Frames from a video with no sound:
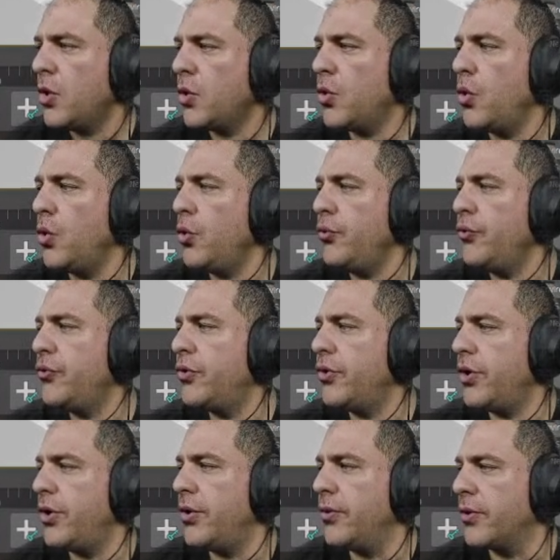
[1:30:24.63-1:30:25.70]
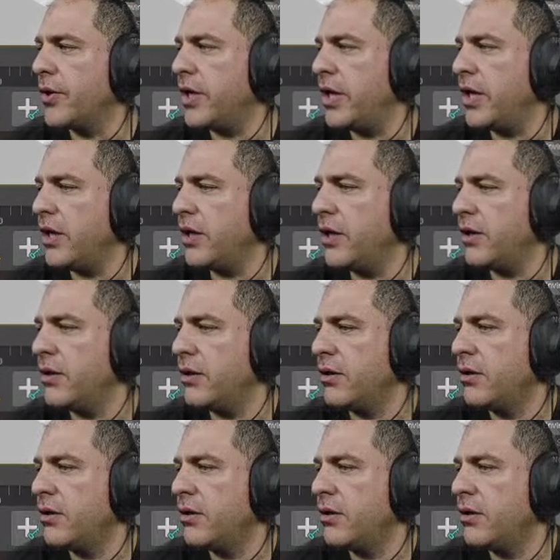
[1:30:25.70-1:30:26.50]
good looking